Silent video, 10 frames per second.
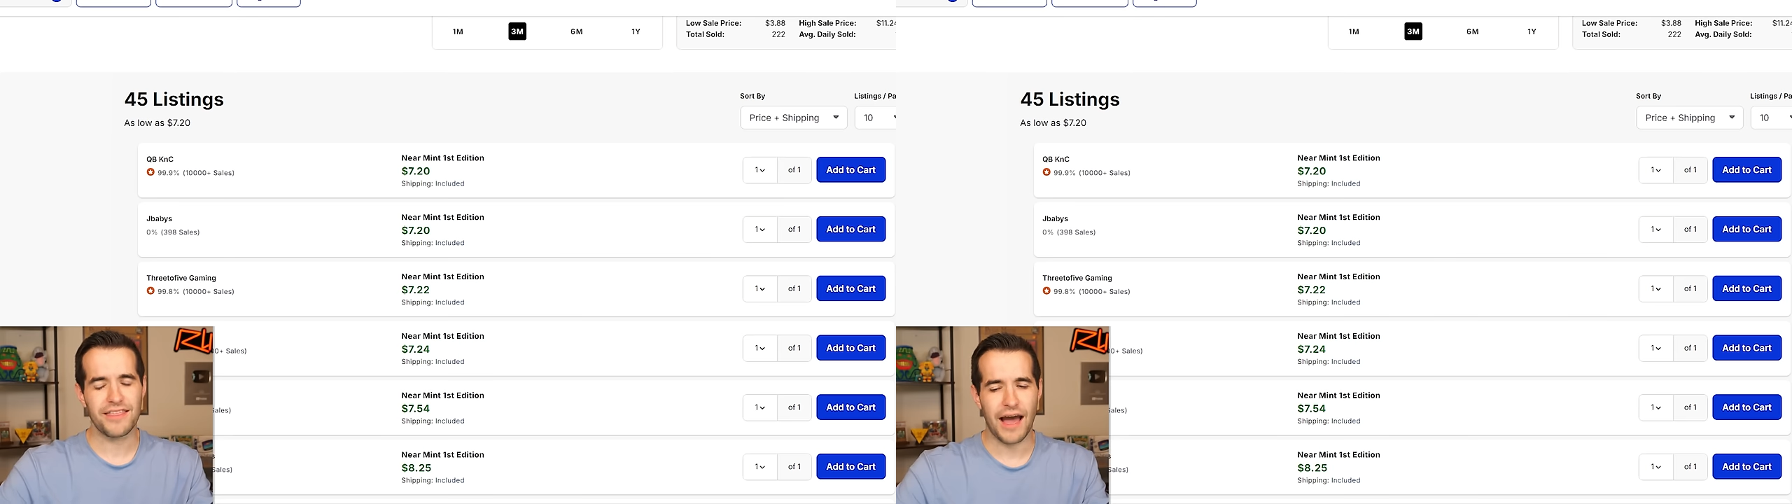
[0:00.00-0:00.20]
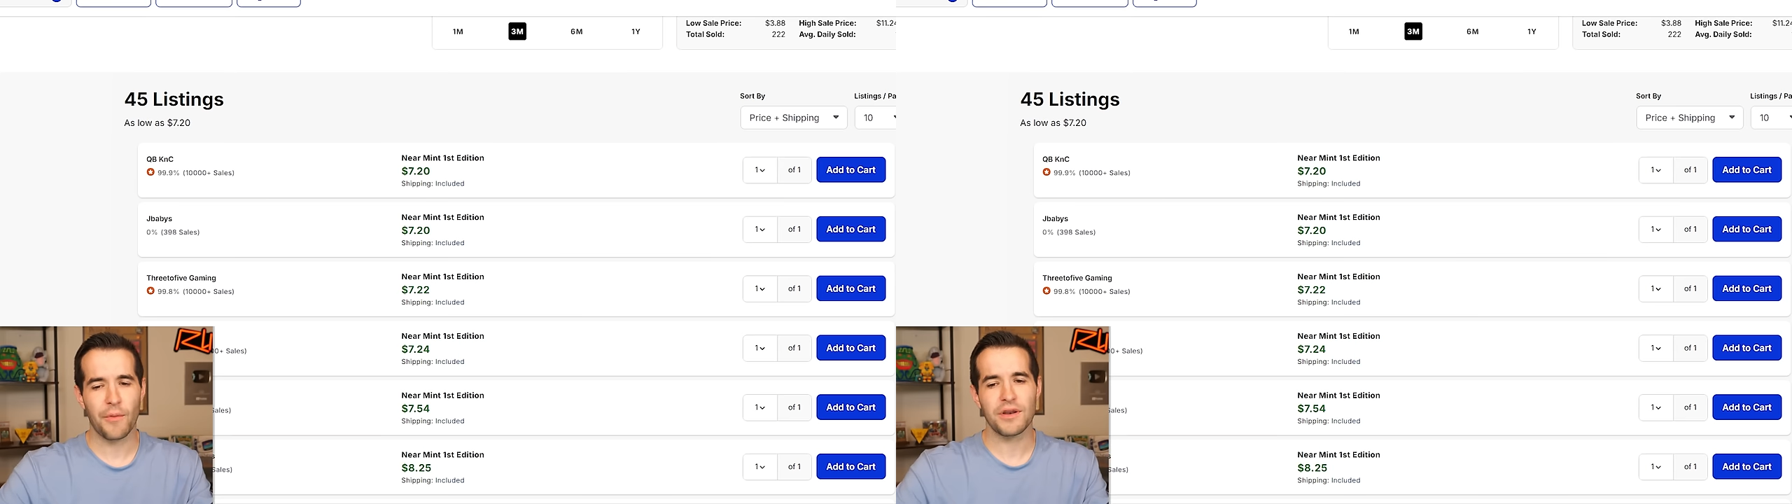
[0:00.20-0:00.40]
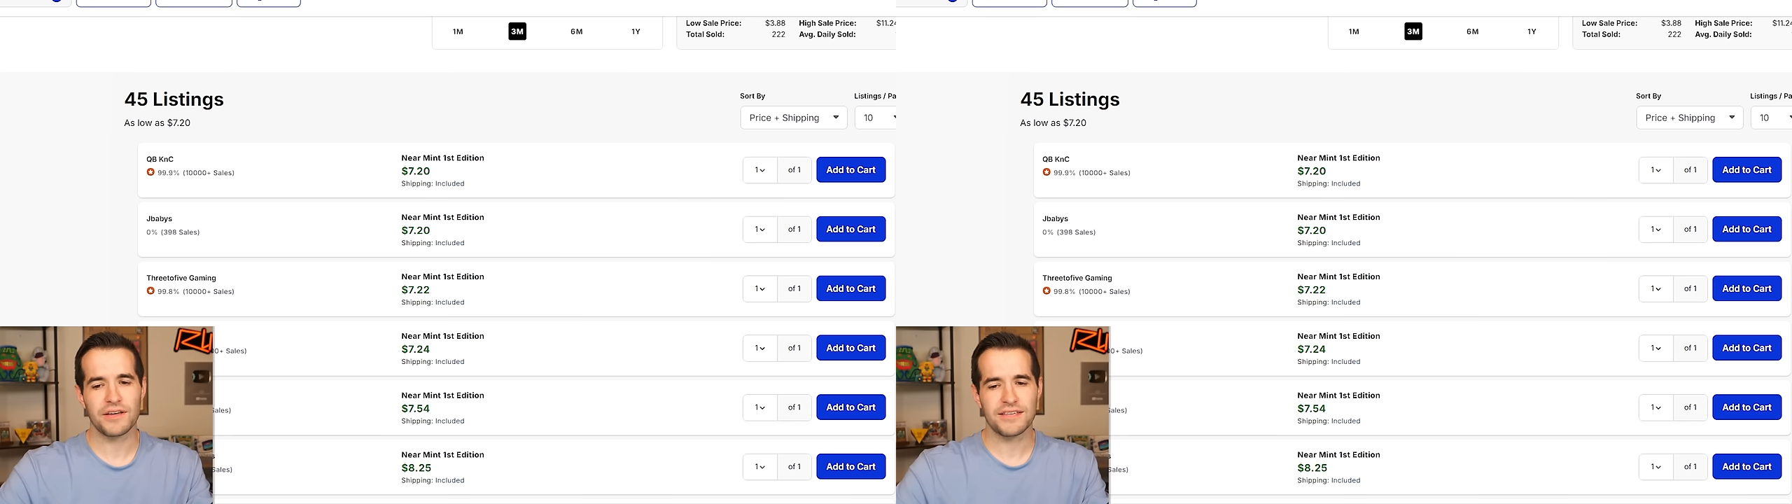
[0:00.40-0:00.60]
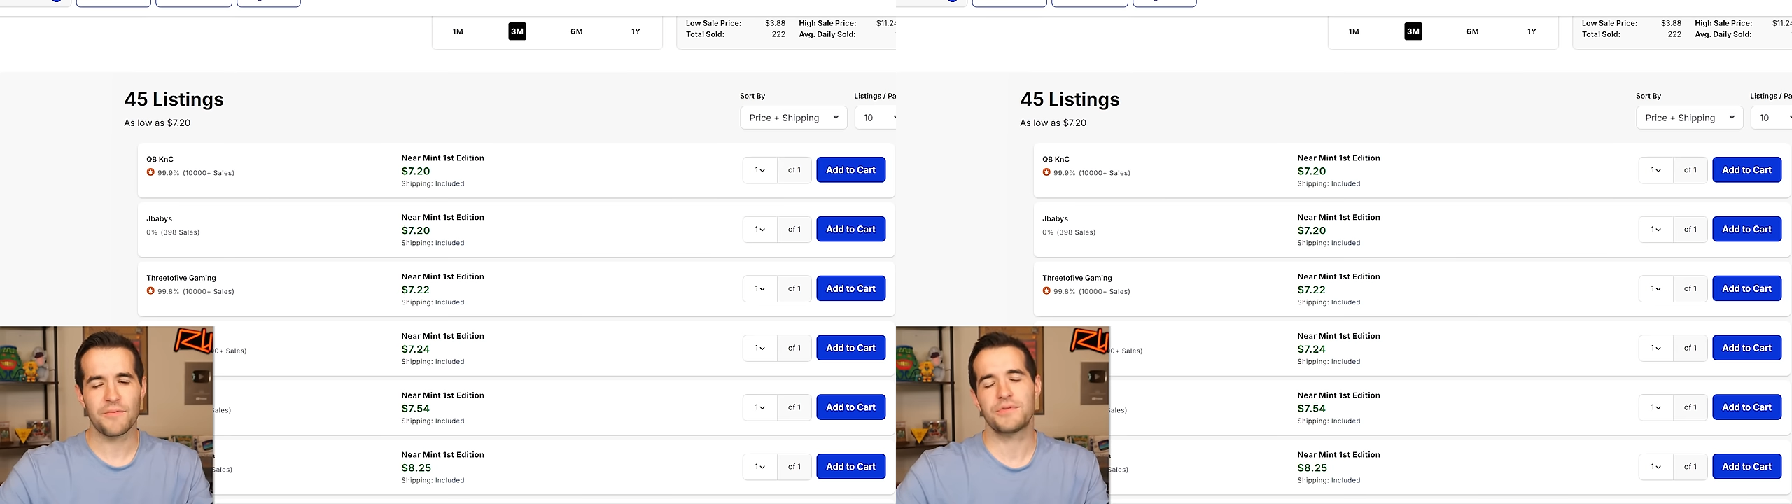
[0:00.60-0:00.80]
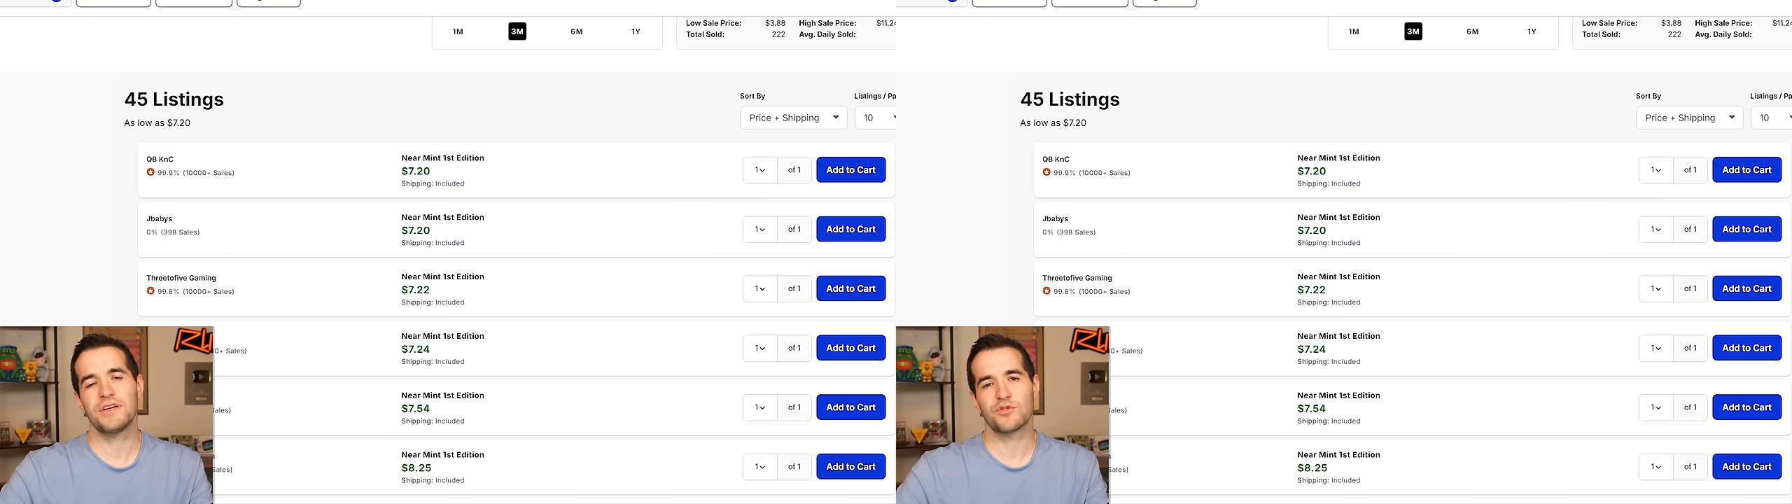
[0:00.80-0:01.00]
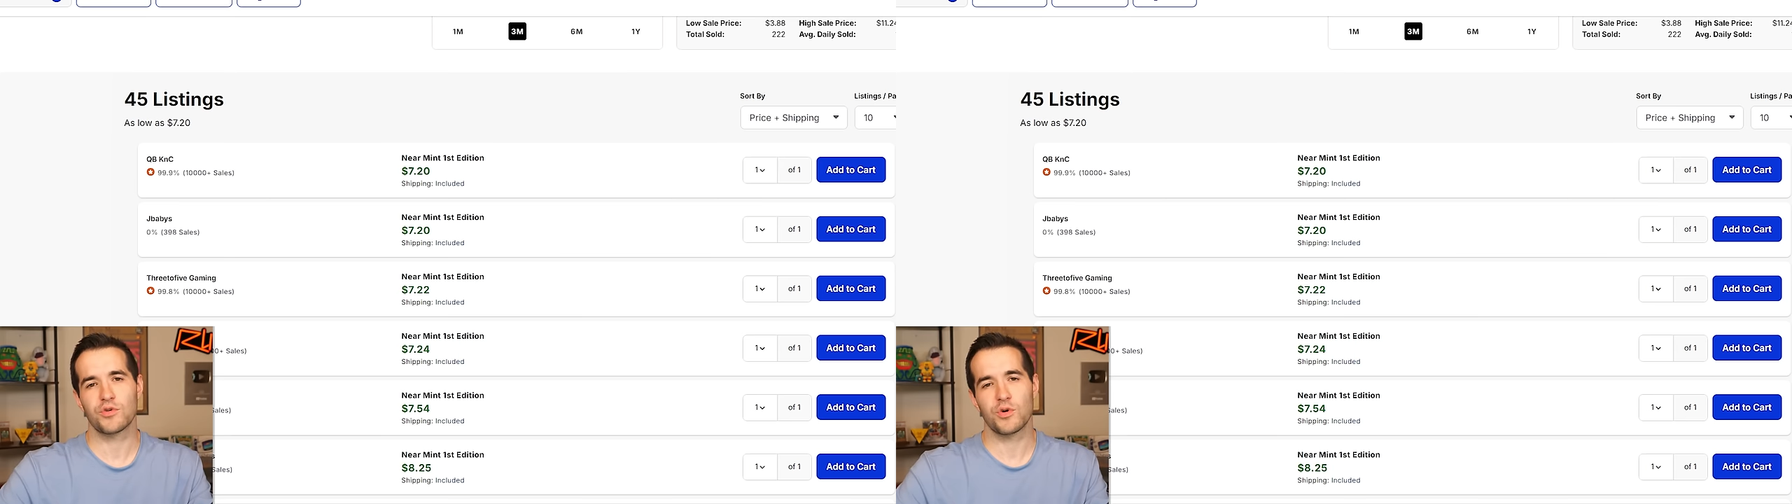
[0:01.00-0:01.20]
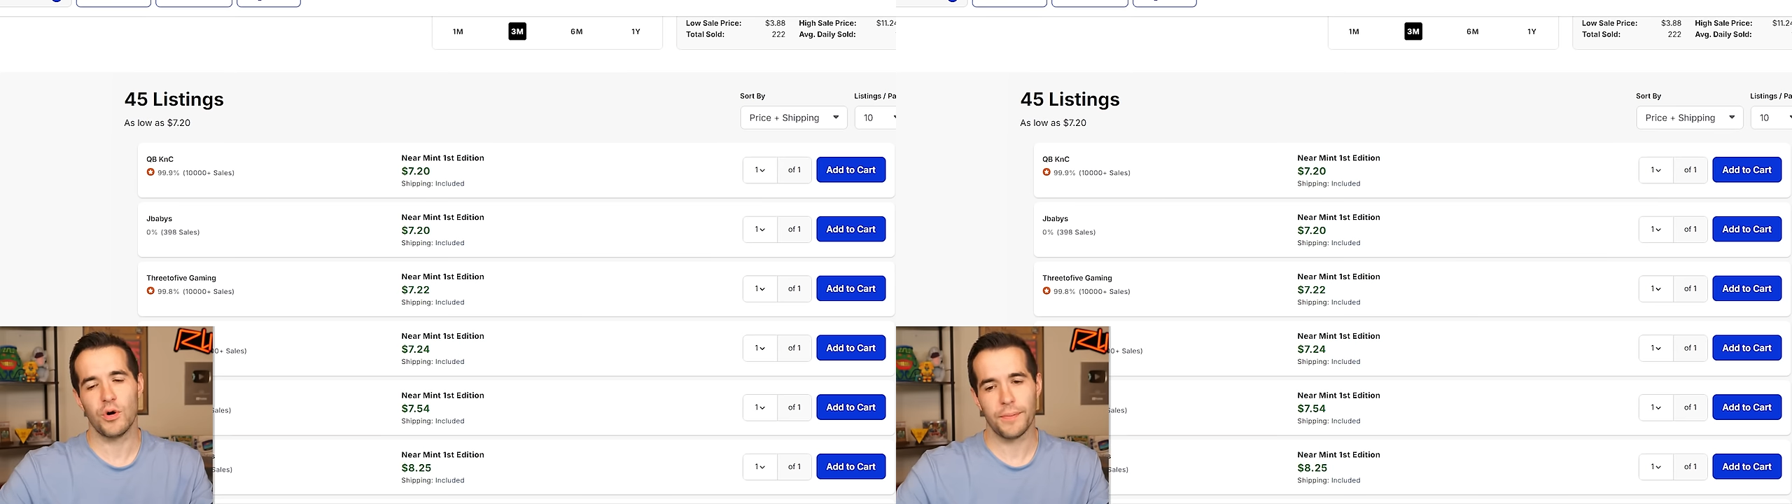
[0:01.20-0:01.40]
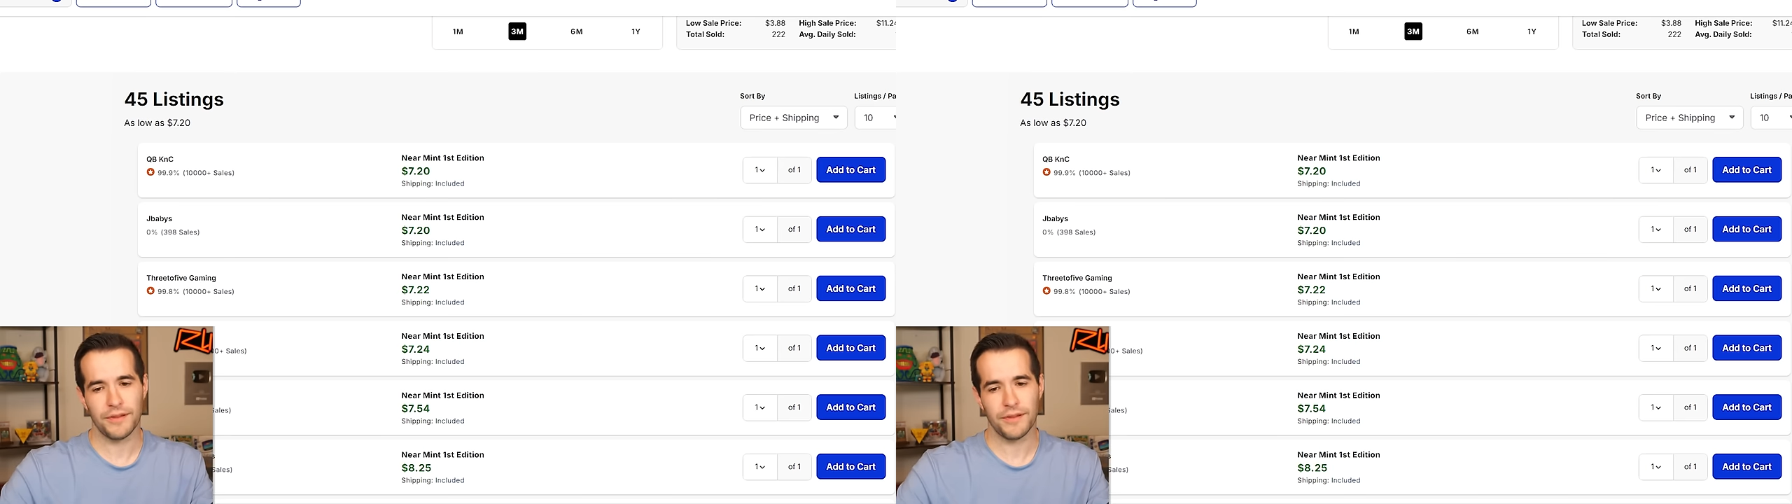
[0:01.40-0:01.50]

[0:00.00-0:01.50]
that one does have potential to go up a